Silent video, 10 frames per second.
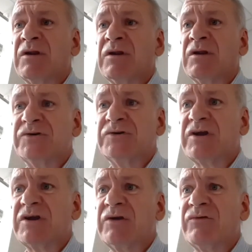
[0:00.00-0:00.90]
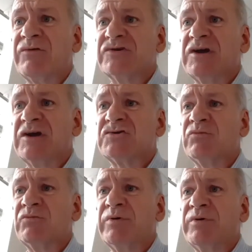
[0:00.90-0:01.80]
particularly residential
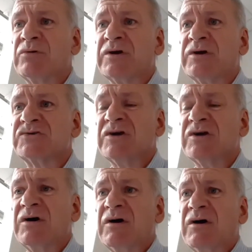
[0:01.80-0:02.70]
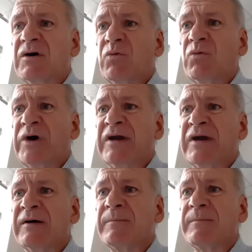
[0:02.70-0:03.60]
buildings, where
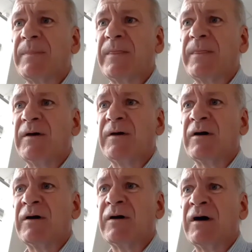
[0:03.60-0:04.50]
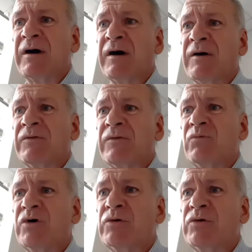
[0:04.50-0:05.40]
the World Health
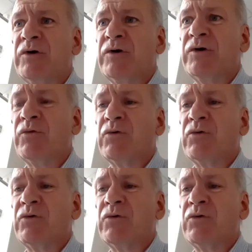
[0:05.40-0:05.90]
Organization